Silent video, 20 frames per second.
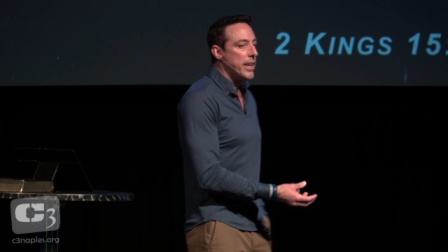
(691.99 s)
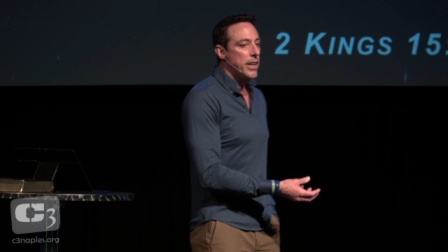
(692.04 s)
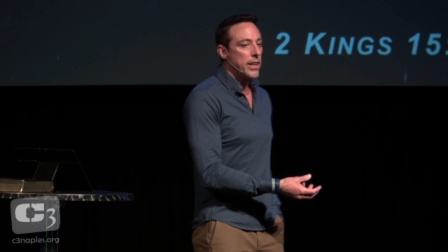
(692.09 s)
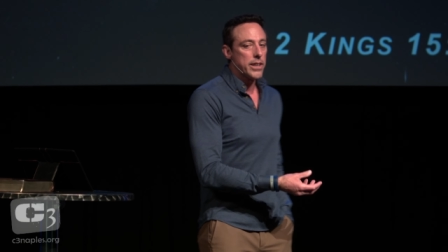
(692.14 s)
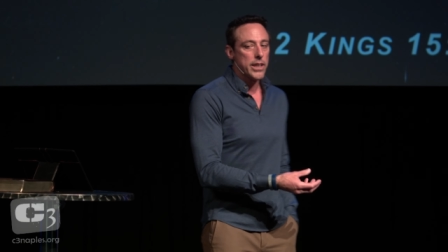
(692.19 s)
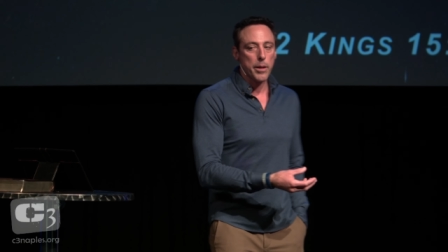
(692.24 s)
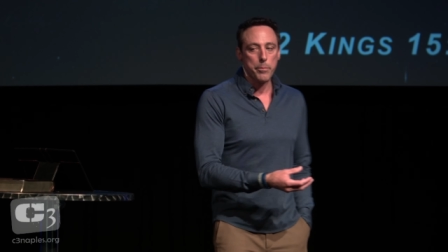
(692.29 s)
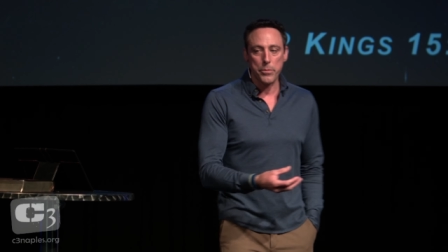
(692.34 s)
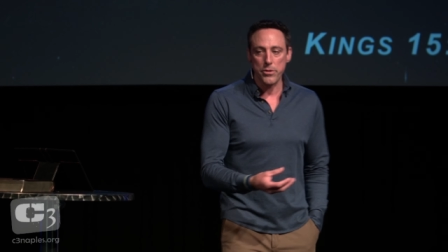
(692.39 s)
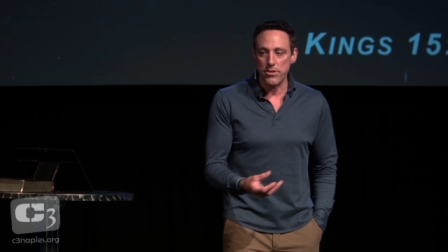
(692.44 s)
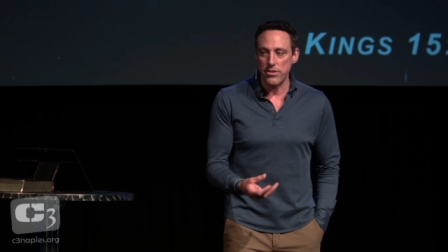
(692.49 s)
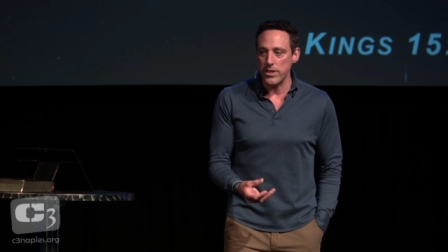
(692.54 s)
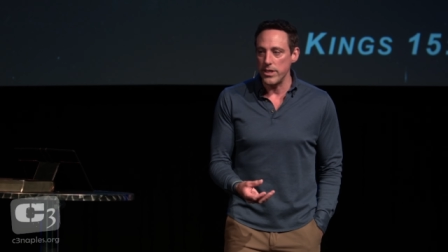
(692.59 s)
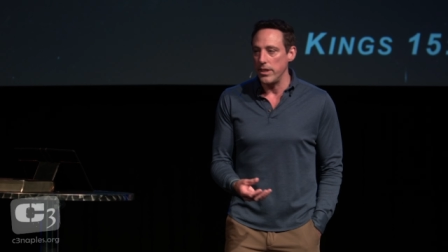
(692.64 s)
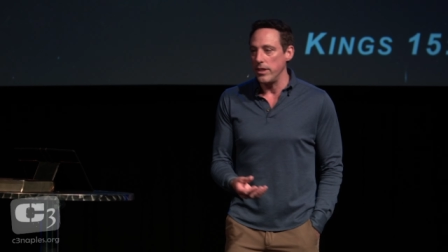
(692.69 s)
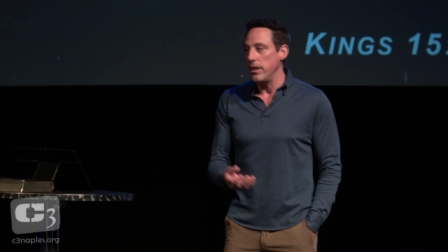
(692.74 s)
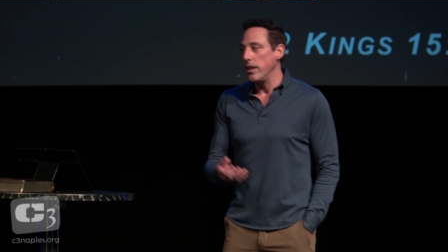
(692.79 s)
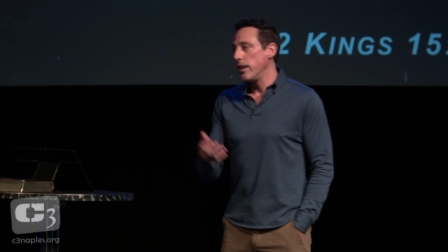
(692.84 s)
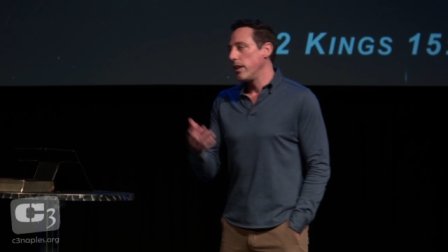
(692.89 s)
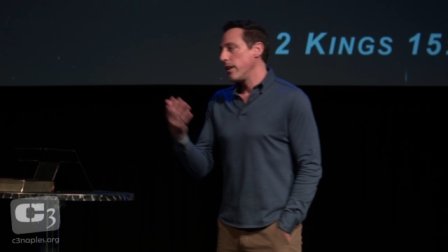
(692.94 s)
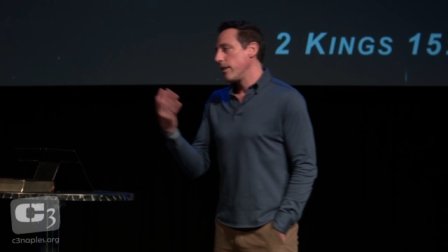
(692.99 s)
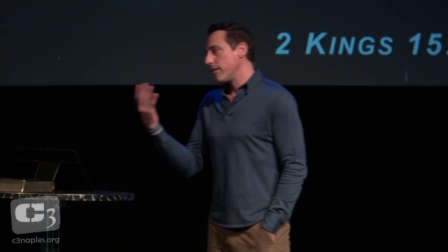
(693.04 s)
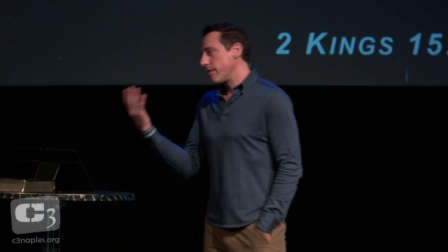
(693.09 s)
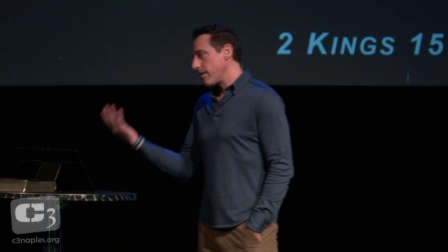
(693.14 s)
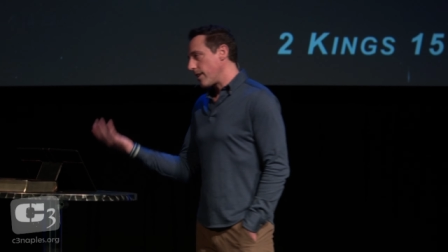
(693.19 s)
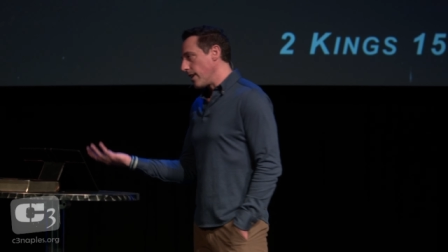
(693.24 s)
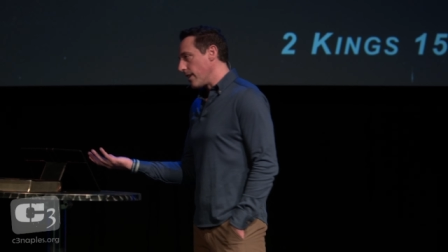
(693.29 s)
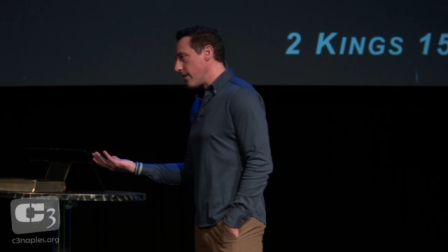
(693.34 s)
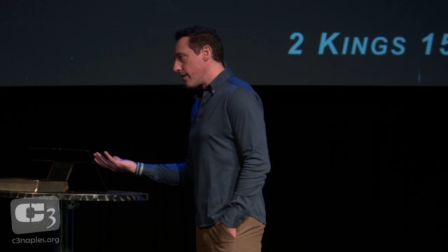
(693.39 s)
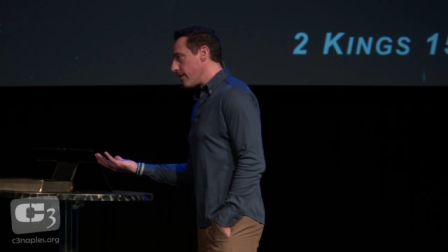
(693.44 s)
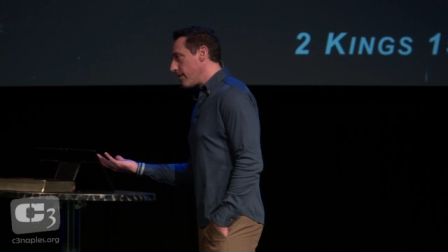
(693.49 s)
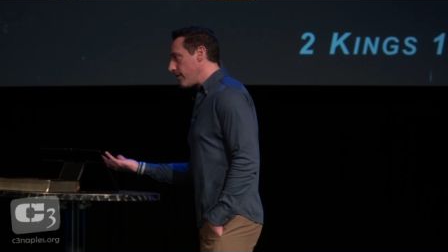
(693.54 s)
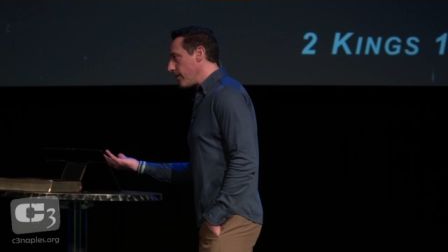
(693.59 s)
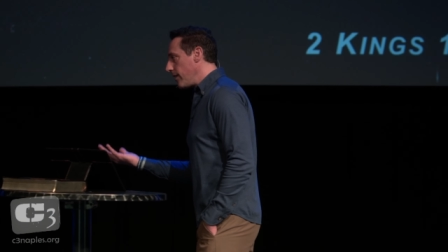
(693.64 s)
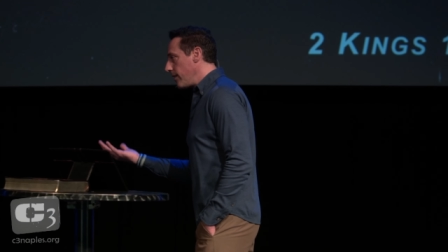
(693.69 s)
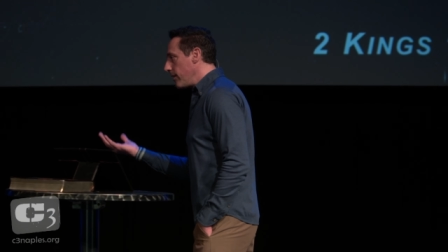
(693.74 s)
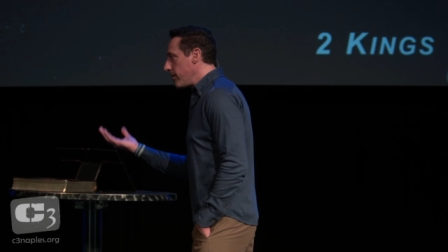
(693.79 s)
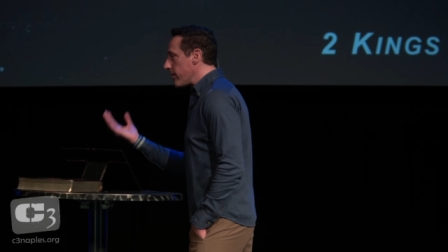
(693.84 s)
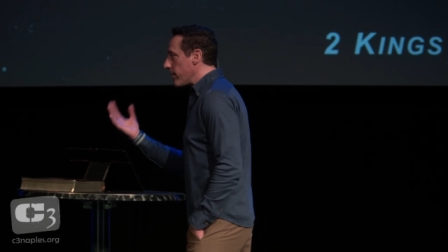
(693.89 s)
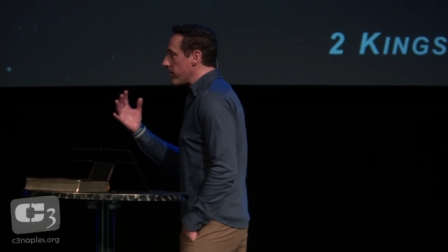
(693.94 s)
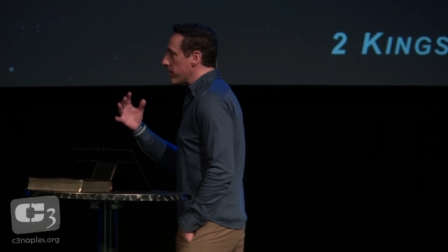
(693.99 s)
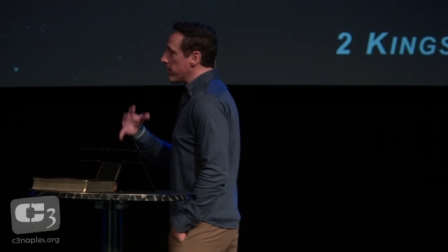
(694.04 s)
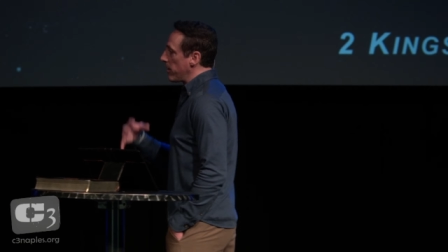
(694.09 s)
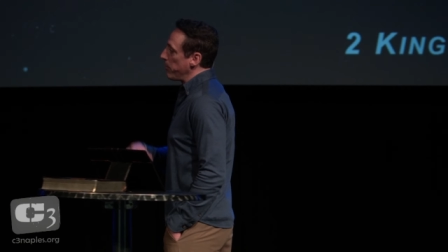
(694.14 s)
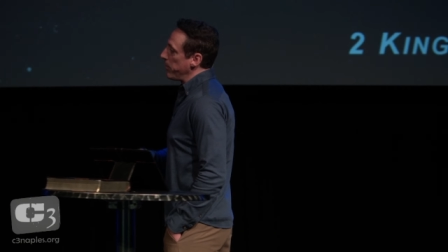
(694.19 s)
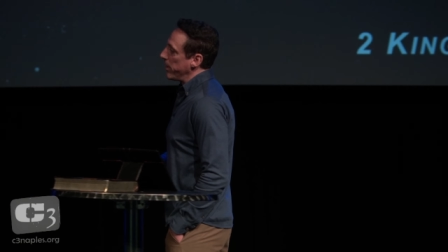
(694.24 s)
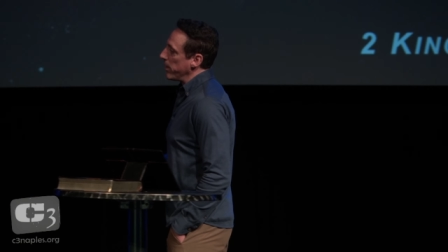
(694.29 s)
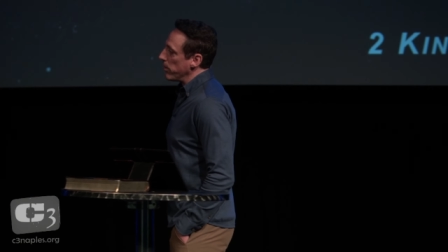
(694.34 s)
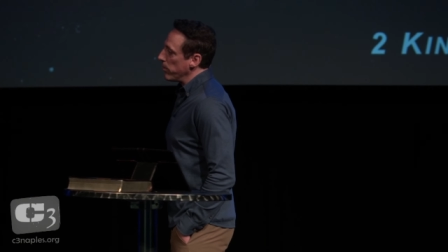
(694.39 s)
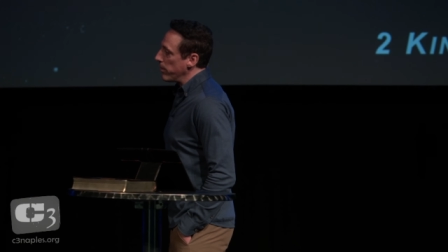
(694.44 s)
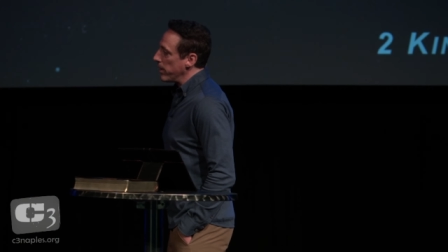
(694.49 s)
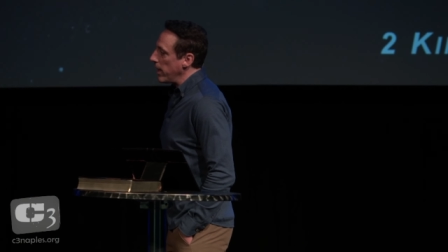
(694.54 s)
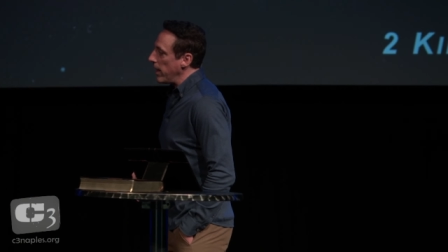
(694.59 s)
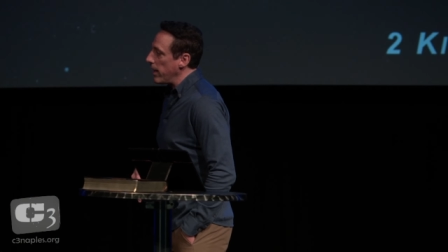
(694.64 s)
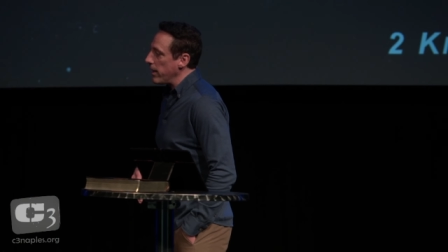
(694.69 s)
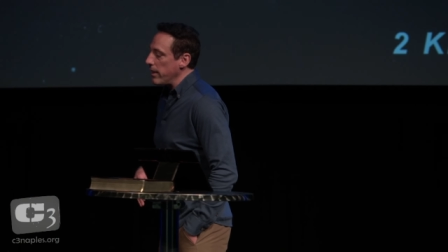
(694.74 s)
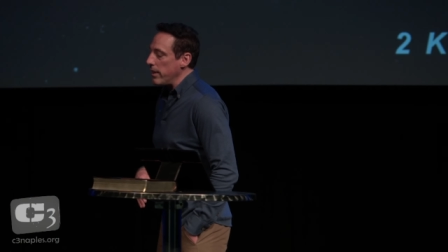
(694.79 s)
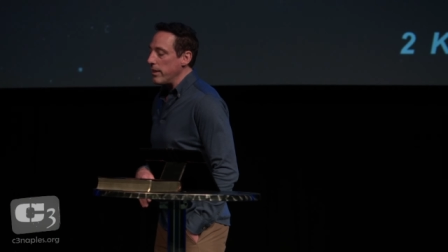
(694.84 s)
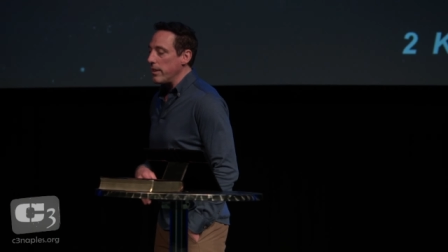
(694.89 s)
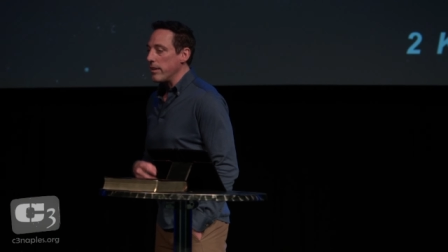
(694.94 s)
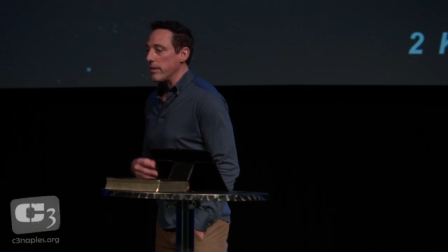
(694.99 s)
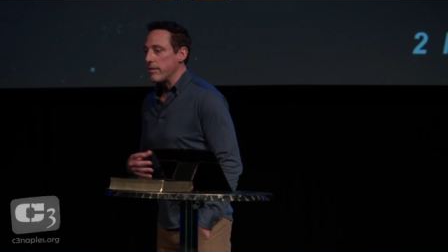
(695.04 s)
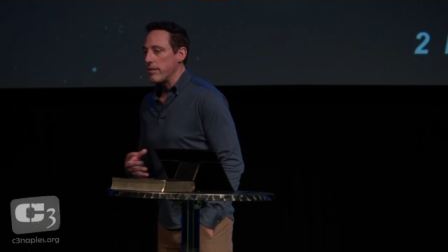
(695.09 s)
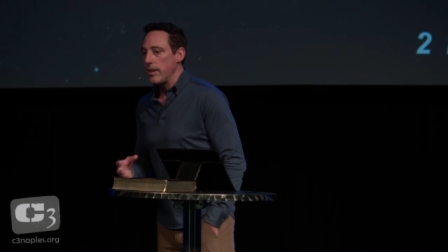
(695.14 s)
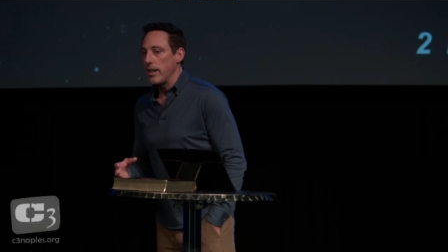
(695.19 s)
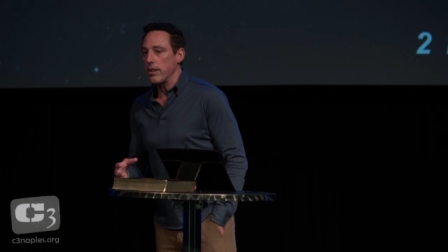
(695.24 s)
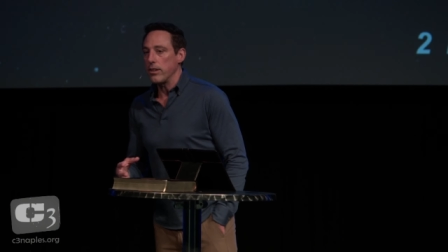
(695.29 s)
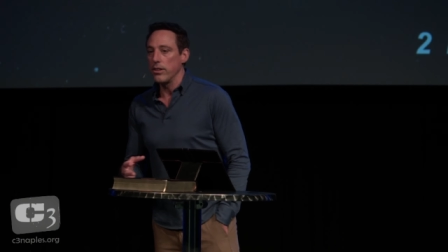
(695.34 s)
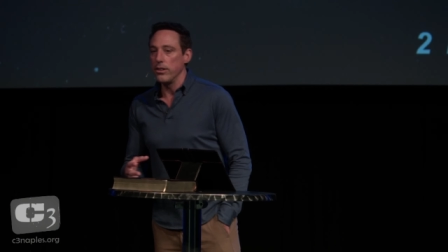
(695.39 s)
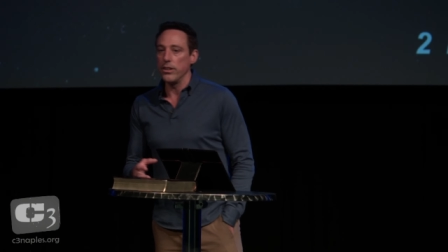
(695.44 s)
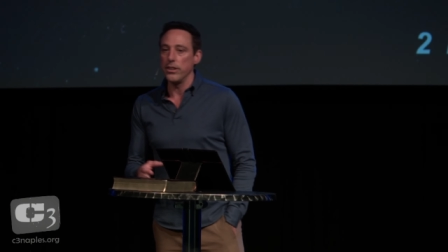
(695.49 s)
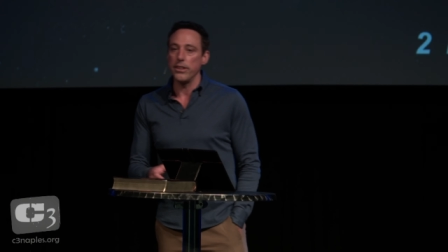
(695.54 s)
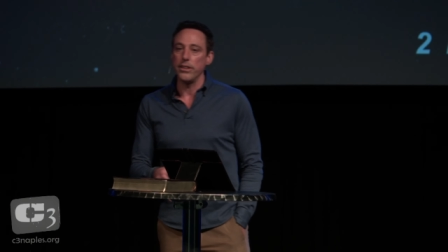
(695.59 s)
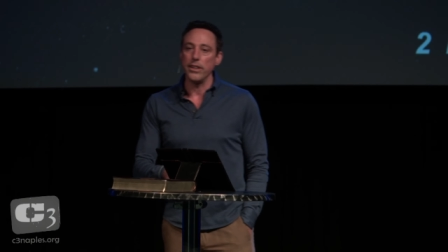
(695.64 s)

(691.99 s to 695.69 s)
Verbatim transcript: leprosy, skin disease, it's something you get, it's not good,